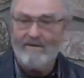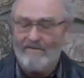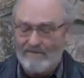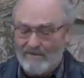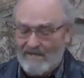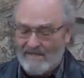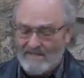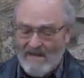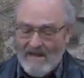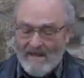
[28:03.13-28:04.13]
here in a few
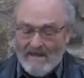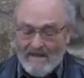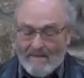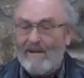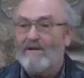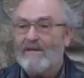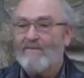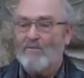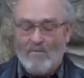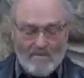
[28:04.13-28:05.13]
days. But I'll
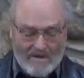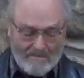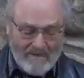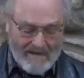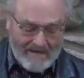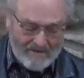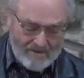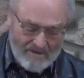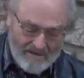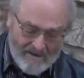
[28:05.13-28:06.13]
give you one page.